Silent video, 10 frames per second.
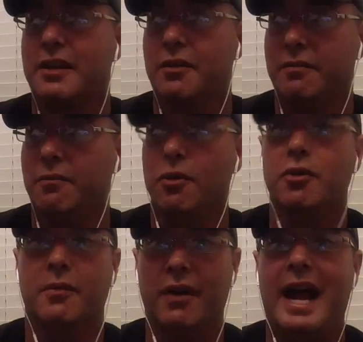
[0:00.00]
of the
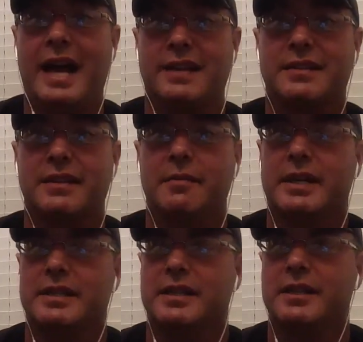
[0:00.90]
room last,
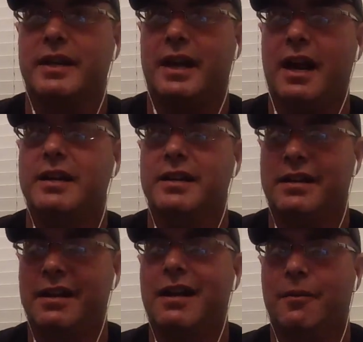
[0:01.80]
because I was like, I did
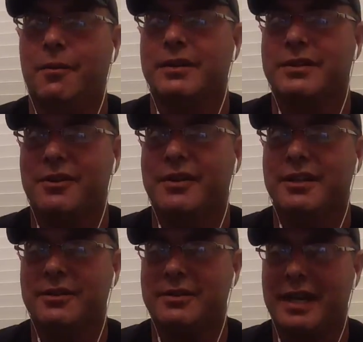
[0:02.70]
not want to
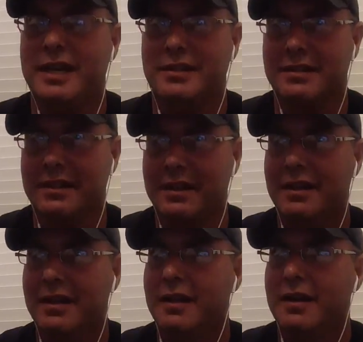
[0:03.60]
clean those cages.
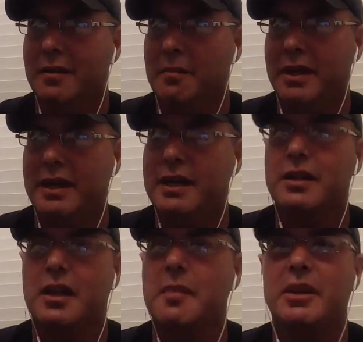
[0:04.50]
But
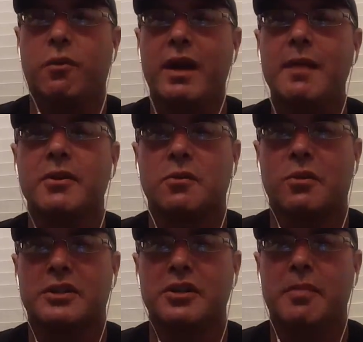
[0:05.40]
and I mean, the rainbows
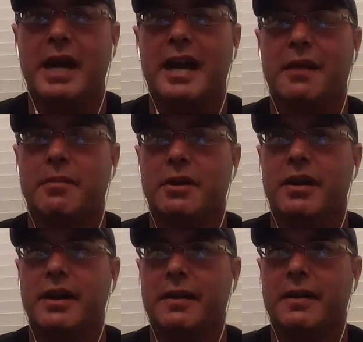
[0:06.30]
weren't too bad, but
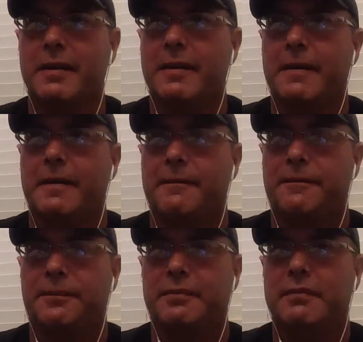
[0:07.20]
like,
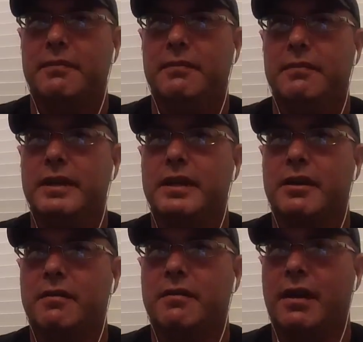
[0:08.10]
you
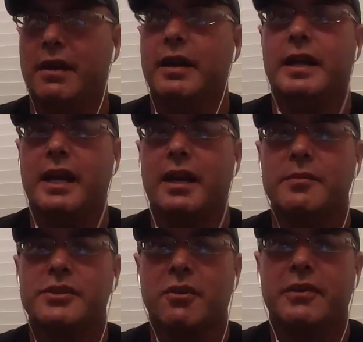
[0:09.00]
know, again, I'm
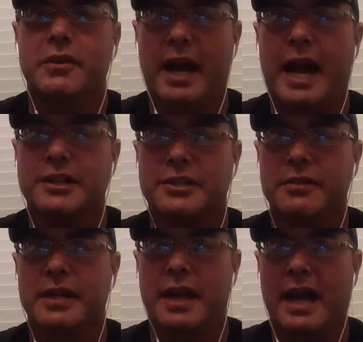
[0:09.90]
sure if you
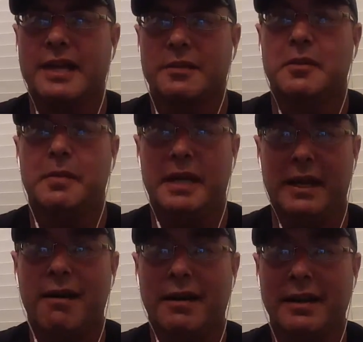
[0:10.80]
actually ask someone to be
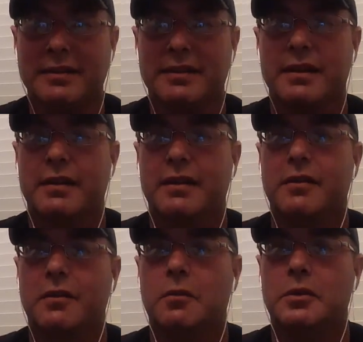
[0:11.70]
honest,
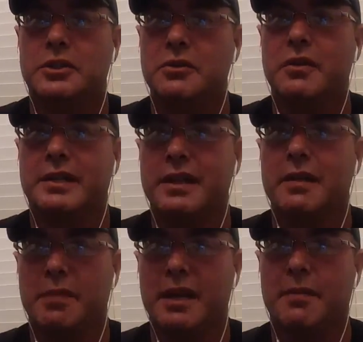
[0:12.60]
would you like to
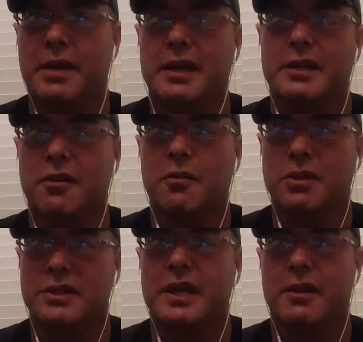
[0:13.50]
get bit by an adult
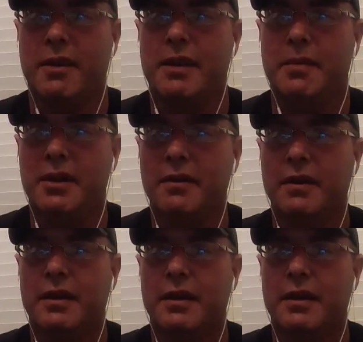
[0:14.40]
Brazilian rainbow?